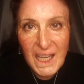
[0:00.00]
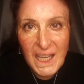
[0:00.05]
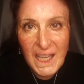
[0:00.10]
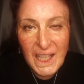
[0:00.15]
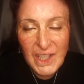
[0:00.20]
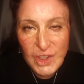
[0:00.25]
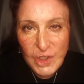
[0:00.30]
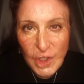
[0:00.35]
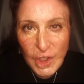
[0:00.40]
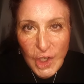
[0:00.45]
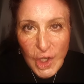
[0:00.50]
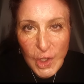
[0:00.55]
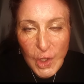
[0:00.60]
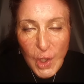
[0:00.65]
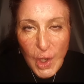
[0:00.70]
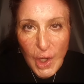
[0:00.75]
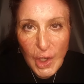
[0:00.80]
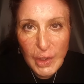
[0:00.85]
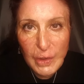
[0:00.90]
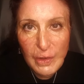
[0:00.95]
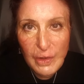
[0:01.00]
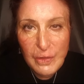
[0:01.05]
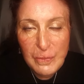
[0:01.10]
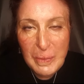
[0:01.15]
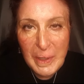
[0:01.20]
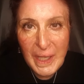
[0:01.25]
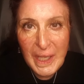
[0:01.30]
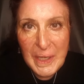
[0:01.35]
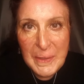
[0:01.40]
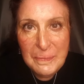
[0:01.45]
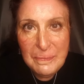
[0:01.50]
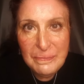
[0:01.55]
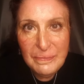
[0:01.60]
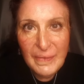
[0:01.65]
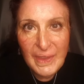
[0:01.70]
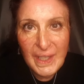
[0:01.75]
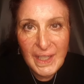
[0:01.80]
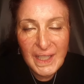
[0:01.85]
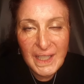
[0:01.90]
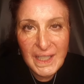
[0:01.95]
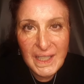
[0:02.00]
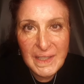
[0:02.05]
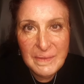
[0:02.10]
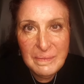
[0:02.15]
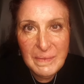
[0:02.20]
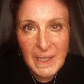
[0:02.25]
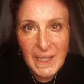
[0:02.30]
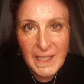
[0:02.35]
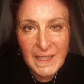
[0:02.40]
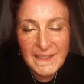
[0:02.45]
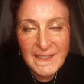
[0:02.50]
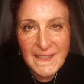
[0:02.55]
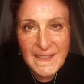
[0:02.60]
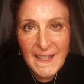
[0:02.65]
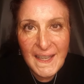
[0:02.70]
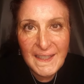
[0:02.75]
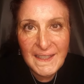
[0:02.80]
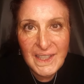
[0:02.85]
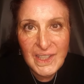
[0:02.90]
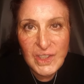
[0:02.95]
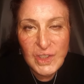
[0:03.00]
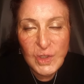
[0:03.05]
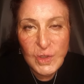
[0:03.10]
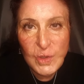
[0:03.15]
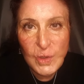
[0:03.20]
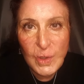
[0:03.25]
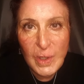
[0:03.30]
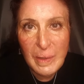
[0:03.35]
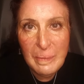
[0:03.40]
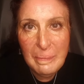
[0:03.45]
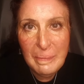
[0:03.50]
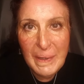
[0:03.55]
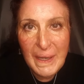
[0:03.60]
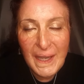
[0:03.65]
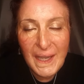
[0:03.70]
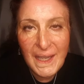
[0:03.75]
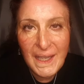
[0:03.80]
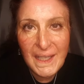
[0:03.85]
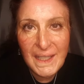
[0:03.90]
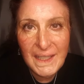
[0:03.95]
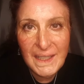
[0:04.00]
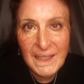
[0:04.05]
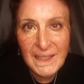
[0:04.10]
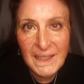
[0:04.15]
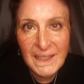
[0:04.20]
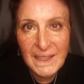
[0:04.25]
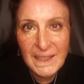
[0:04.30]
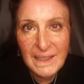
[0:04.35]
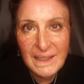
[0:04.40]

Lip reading: it took a lot out of me. I decided to do it by